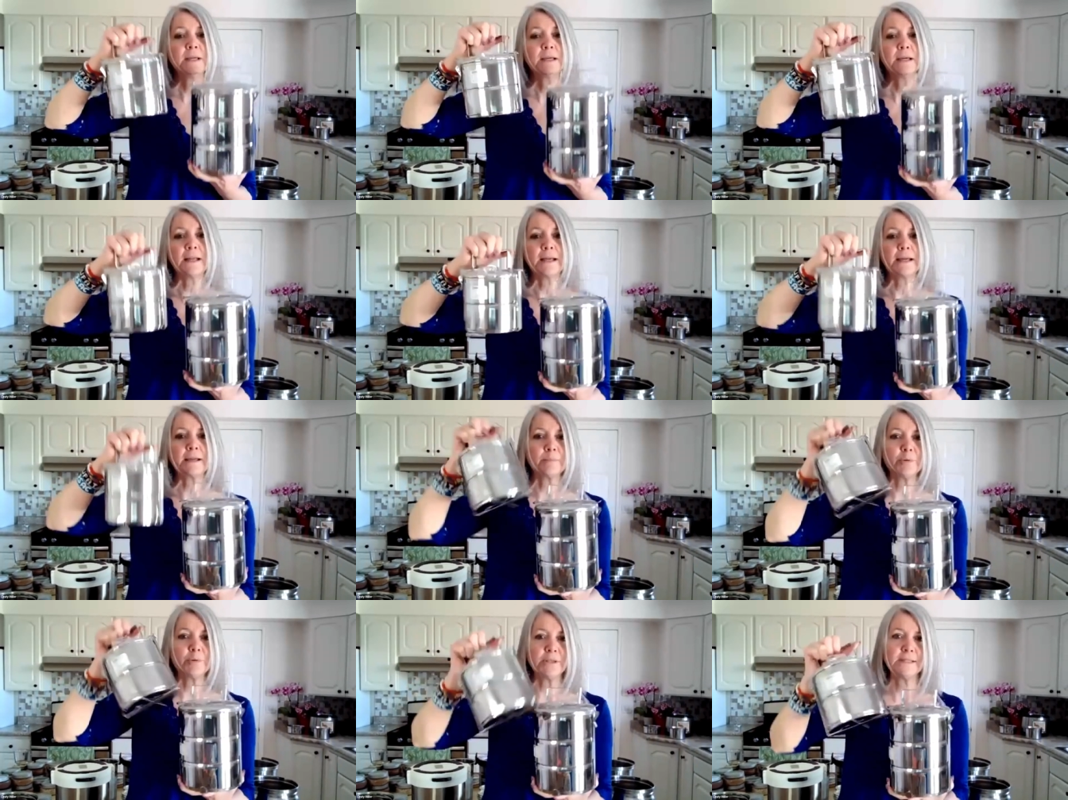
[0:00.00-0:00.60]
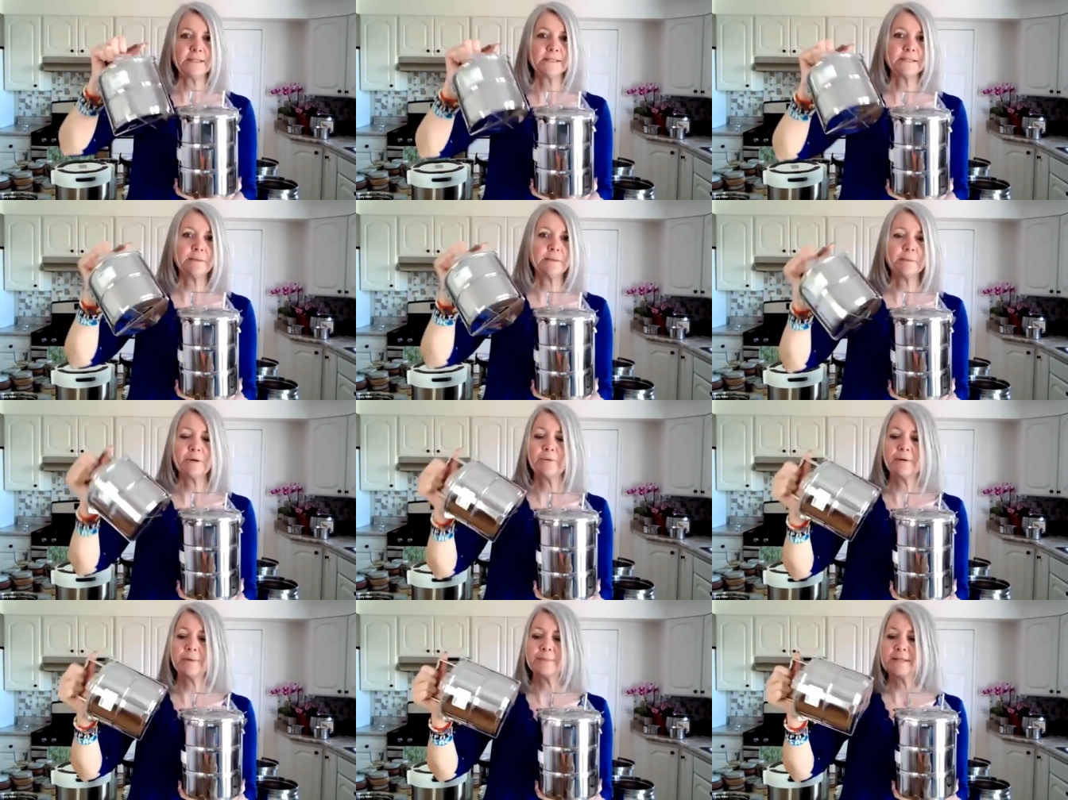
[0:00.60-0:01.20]
And I can put this on
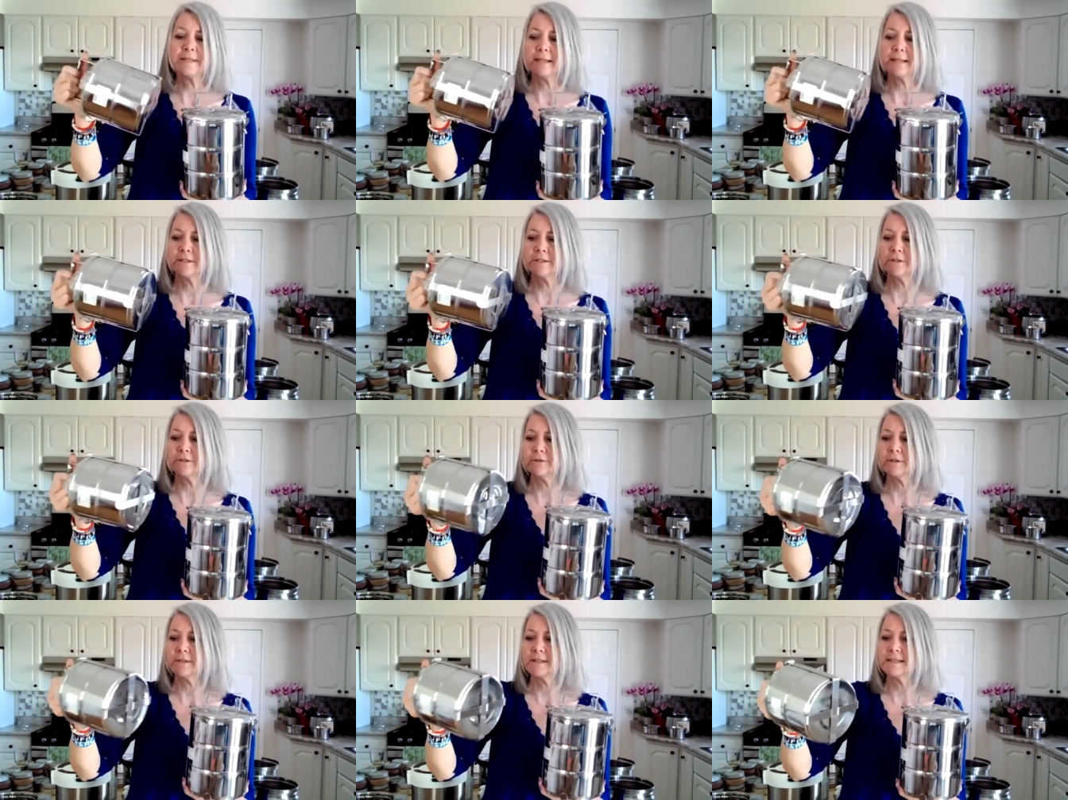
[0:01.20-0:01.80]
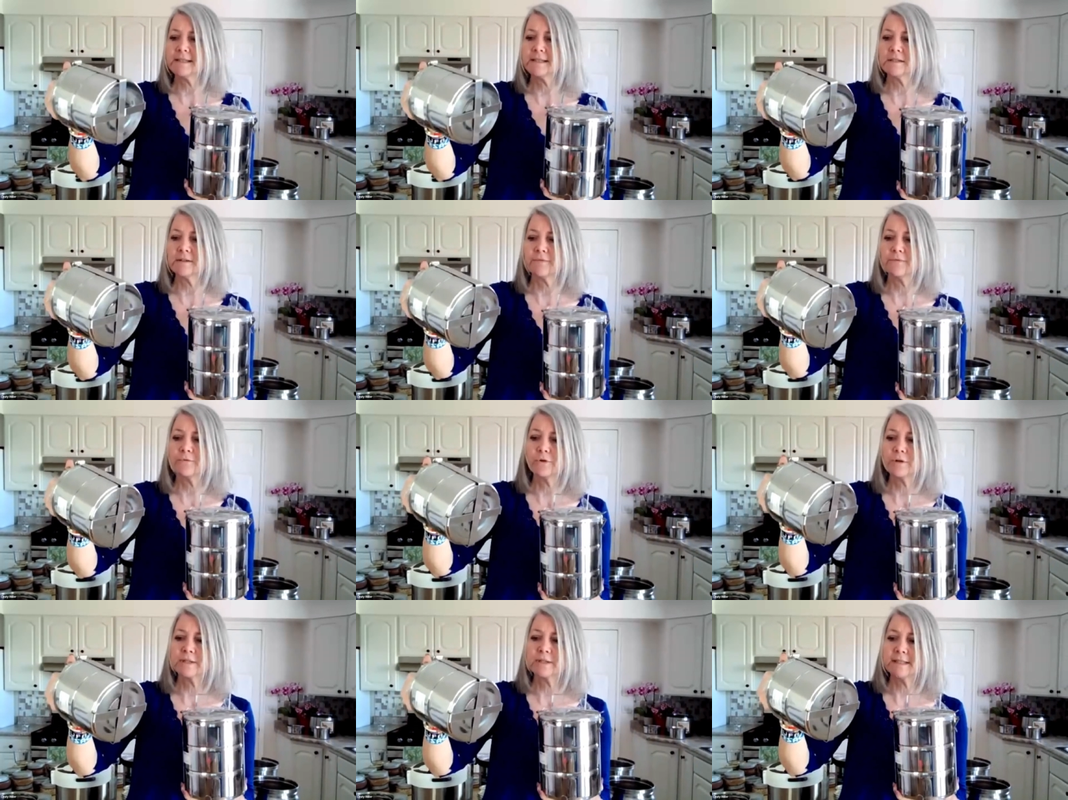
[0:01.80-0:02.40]
my website too. This is
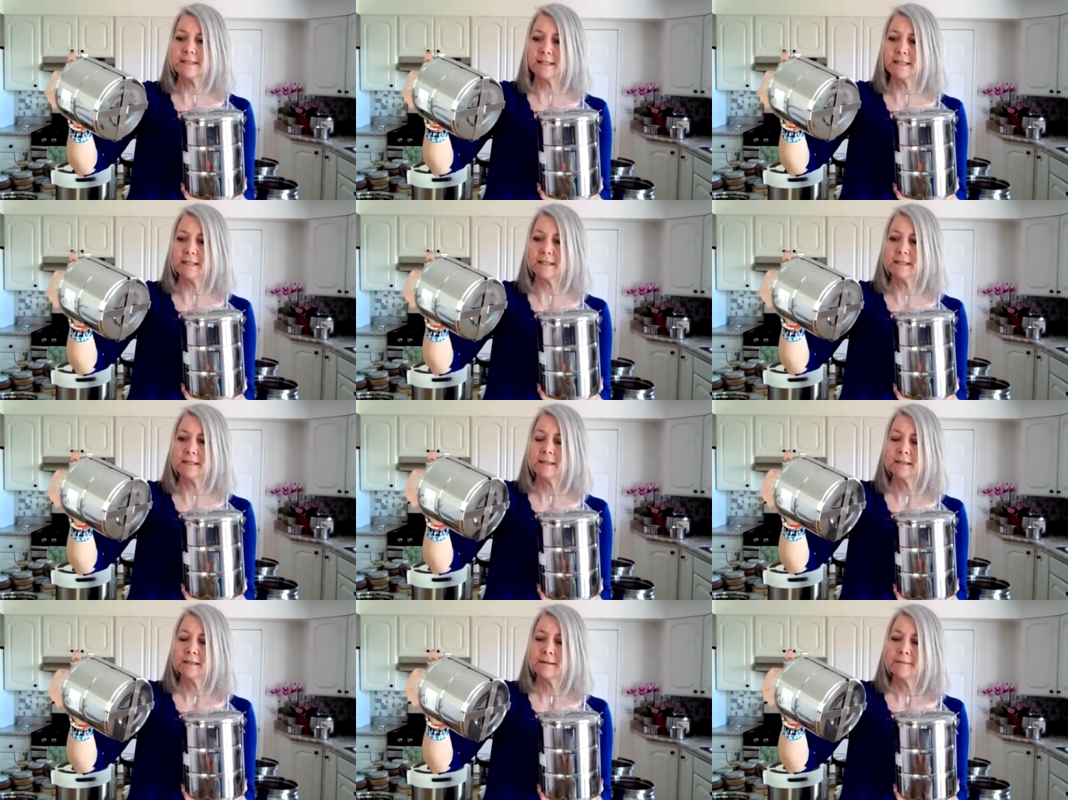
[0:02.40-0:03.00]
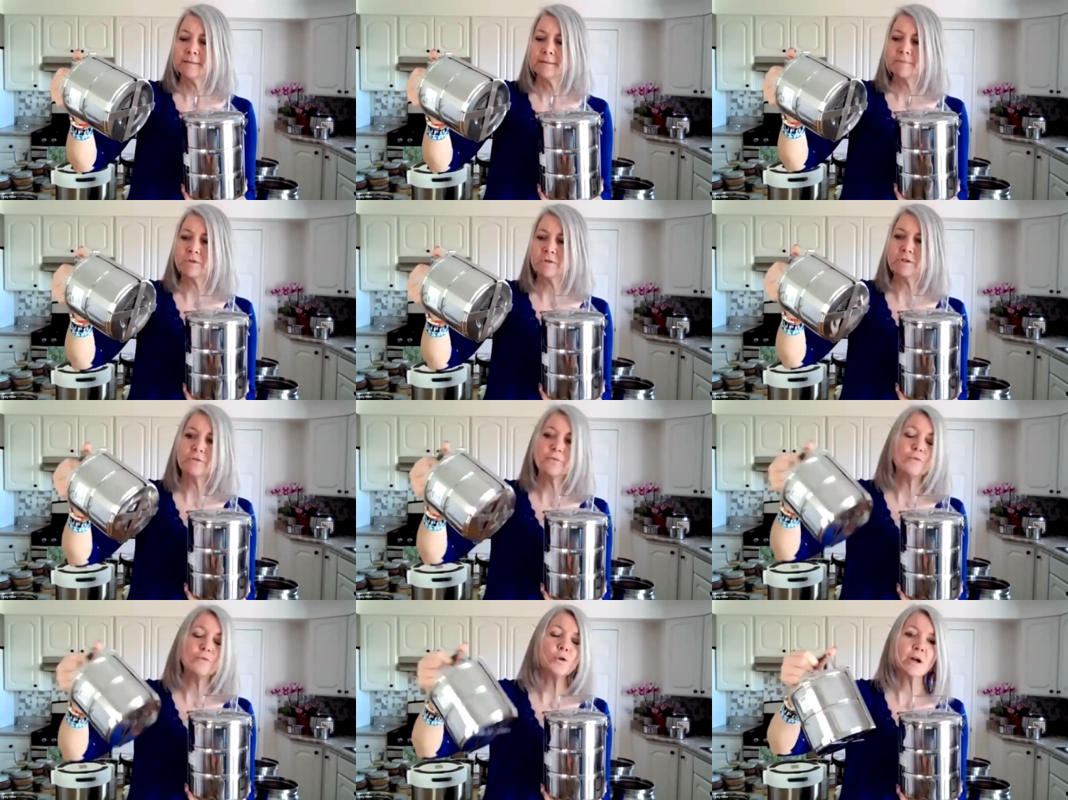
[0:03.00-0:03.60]
the 14, so
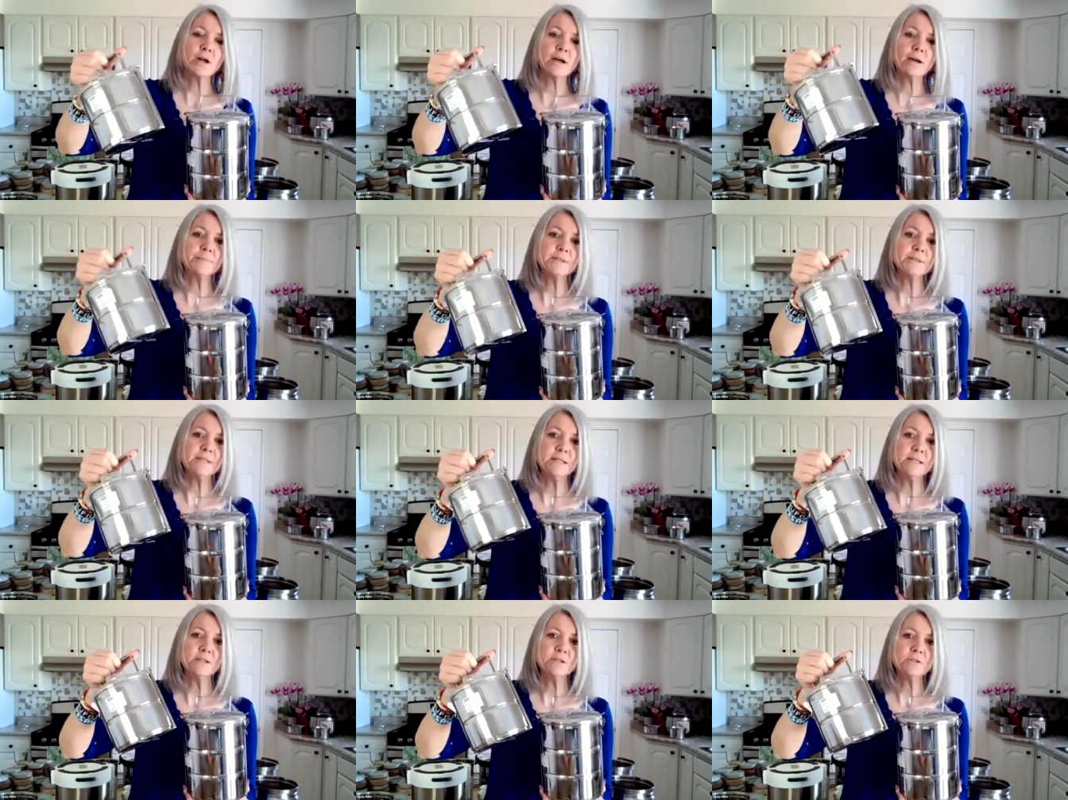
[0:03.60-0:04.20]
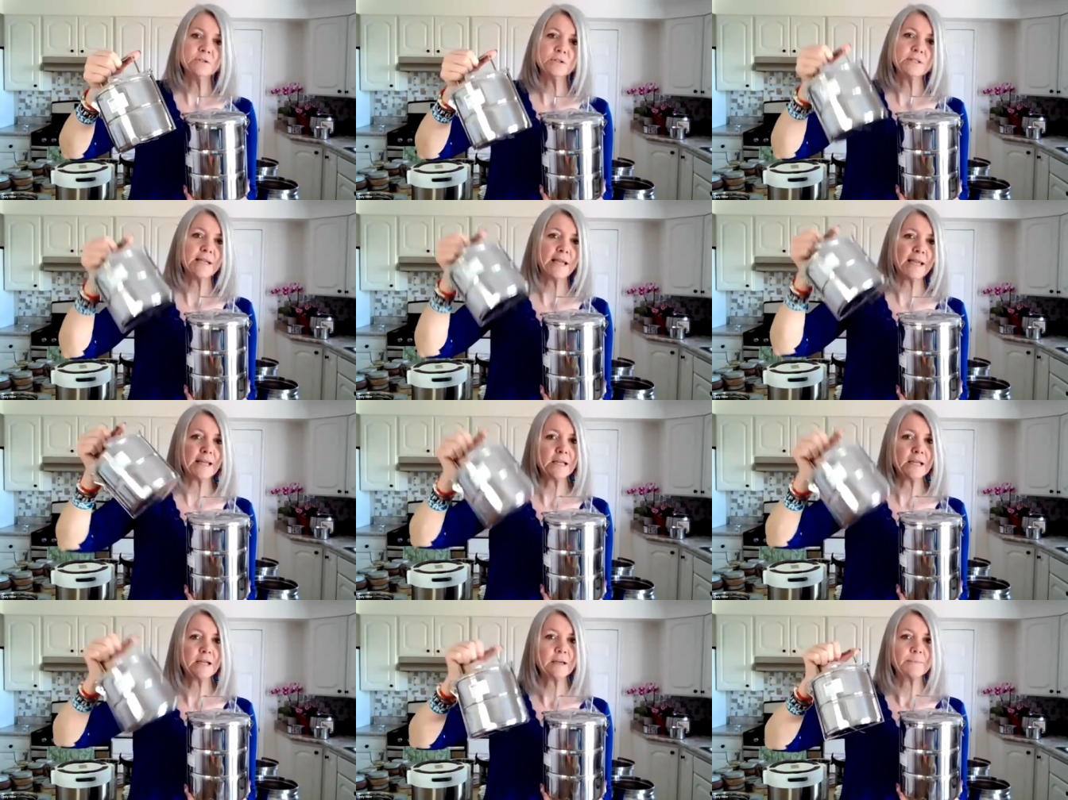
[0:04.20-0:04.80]
it's four cups each, so it's
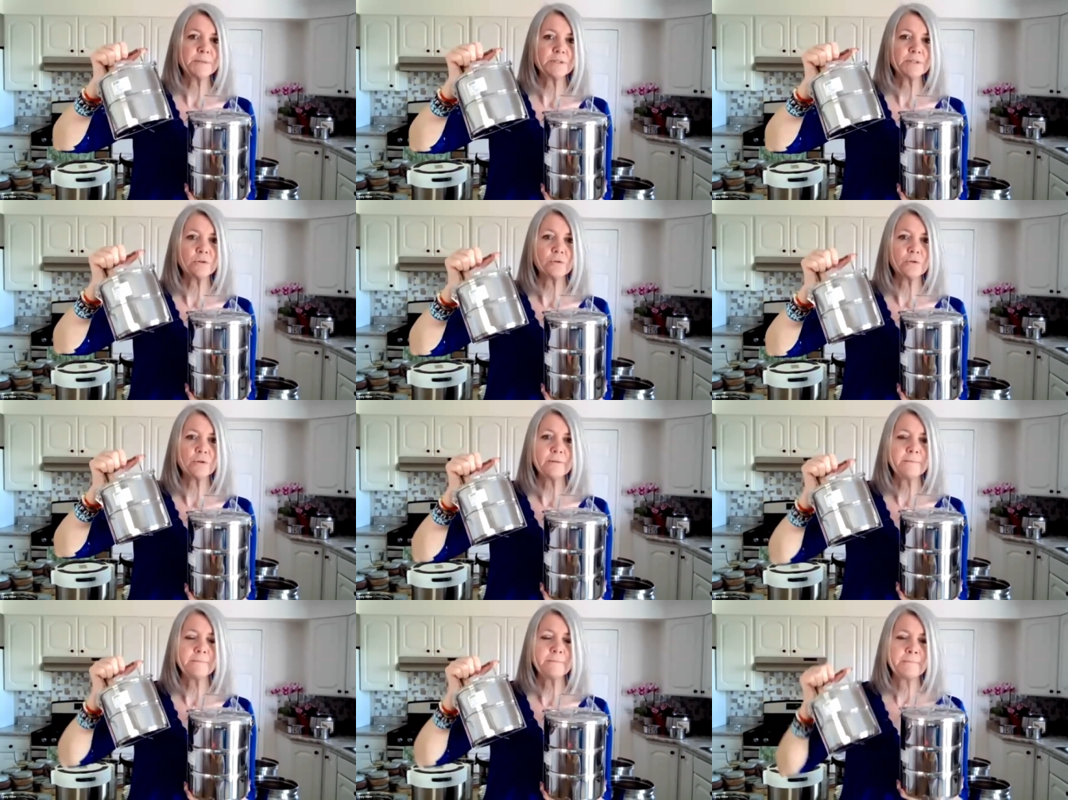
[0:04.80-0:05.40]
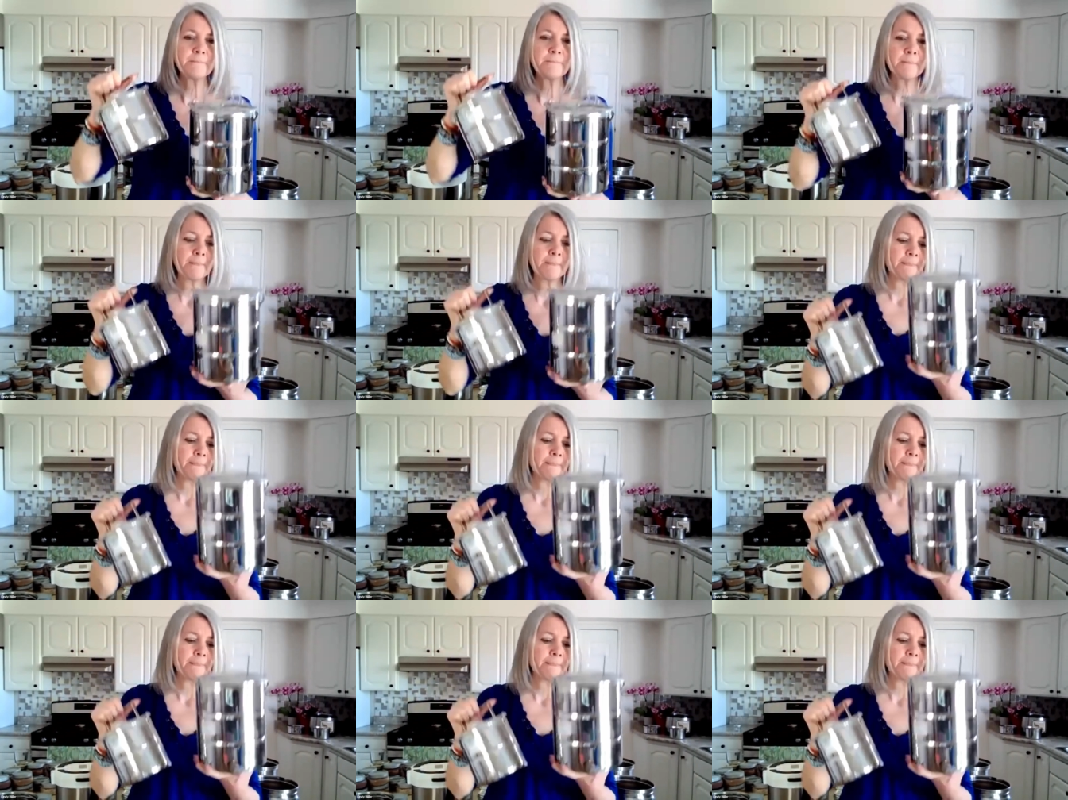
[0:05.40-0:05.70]
eight cups total.